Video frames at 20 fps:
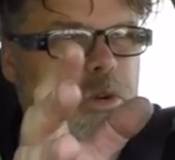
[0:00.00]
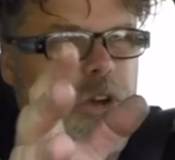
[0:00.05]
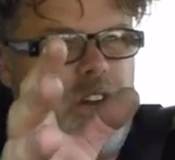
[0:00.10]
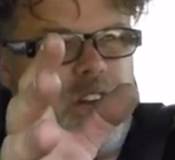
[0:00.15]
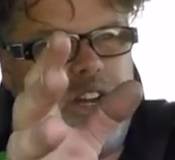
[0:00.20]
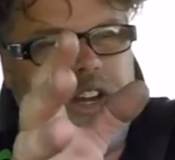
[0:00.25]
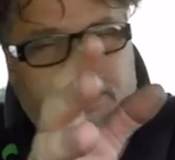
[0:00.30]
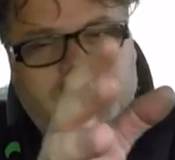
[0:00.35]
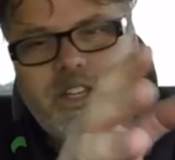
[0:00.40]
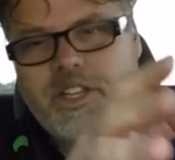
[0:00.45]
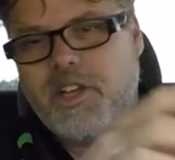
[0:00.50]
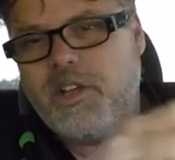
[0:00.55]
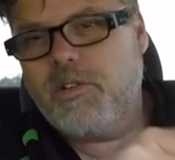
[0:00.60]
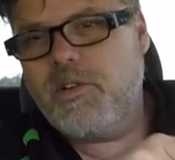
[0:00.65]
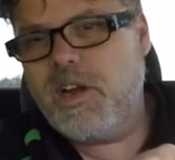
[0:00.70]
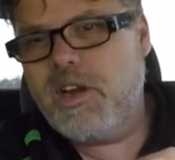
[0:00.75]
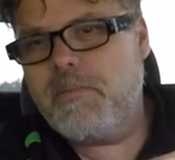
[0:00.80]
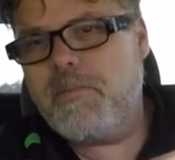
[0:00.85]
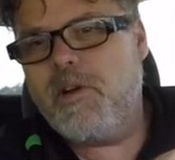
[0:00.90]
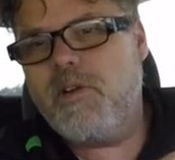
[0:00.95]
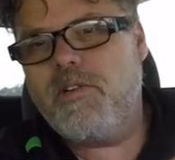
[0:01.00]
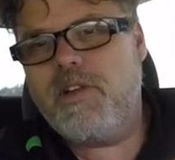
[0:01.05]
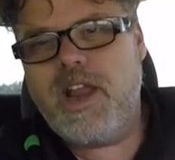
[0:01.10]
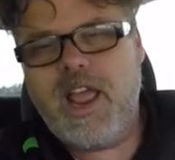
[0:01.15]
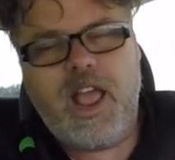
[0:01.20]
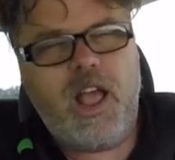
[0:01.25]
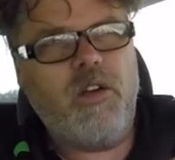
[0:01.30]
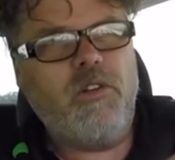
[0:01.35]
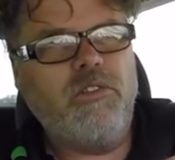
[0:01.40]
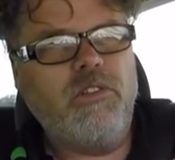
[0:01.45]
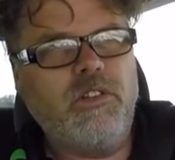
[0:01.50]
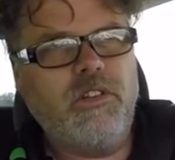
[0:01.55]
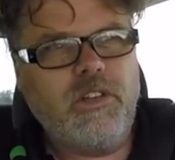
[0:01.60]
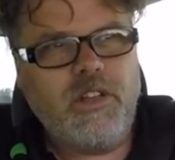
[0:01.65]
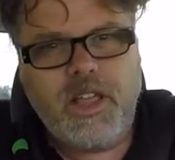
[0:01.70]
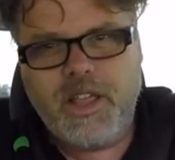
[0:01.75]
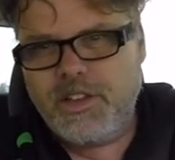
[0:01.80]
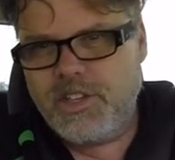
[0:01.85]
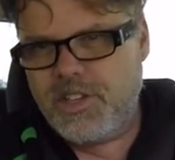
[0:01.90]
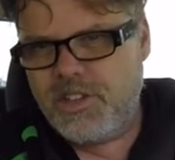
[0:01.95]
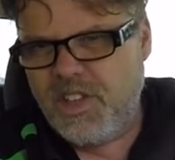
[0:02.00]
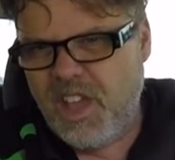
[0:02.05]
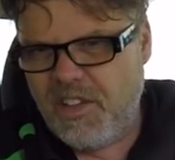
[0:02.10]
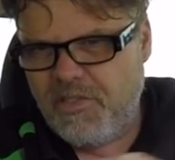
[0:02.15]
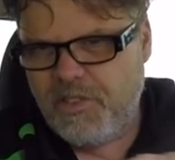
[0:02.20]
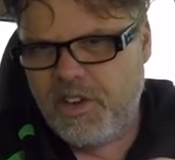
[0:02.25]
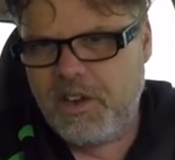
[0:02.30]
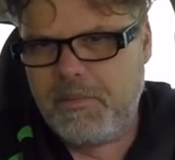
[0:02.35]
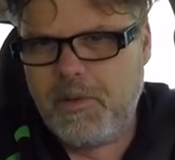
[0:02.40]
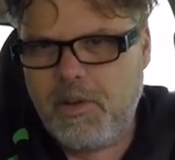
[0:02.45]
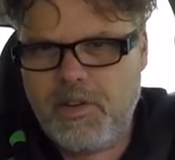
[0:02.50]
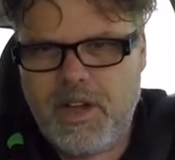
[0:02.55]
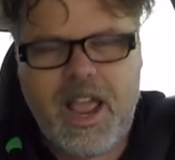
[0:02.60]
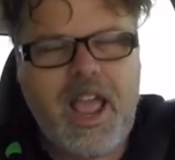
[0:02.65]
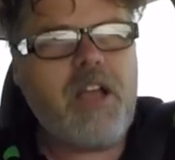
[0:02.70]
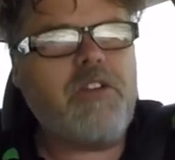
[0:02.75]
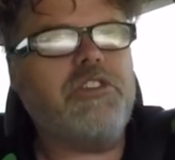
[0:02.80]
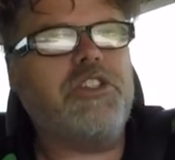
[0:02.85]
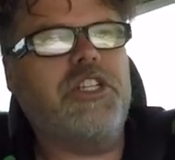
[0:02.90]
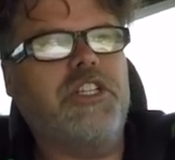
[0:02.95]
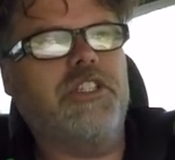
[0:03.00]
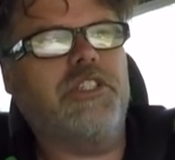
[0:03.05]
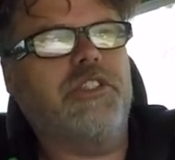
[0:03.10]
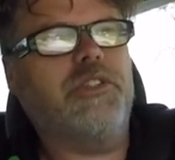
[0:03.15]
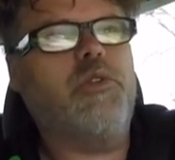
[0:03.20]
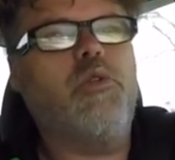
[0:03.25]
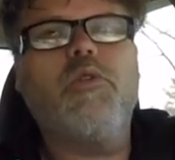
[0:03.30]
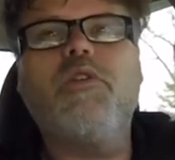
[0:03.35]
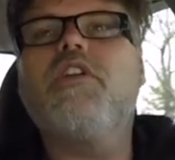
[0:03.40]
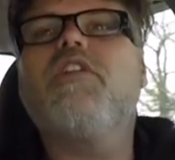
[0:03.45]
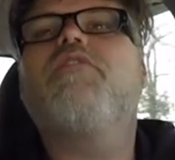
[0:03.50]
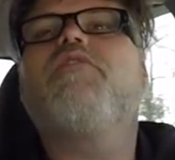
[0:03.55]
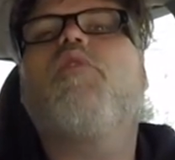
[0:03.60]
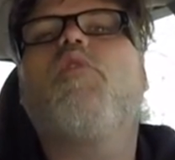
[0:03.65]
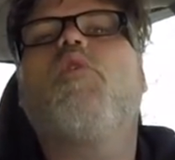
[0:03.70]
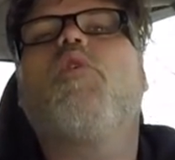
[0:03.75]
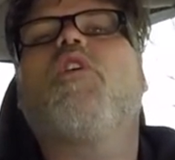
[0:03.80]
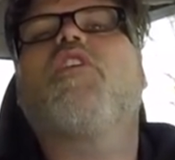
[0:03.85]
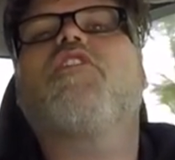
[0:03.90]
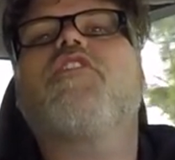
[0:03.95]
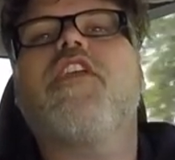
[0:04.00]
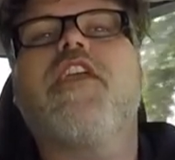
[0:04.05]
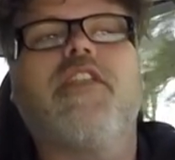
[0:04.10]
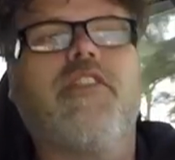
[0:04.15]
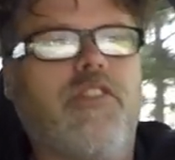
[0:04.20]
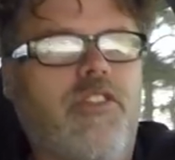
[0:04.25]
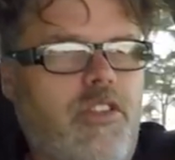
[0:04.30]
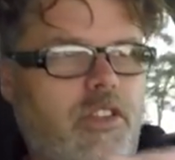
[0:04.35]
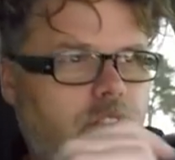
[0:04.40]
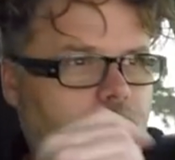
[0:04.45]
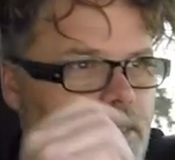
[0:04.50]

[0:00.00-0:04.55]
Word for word: working until right about now. I mean, she's off right about now. She is. Cord to four skins.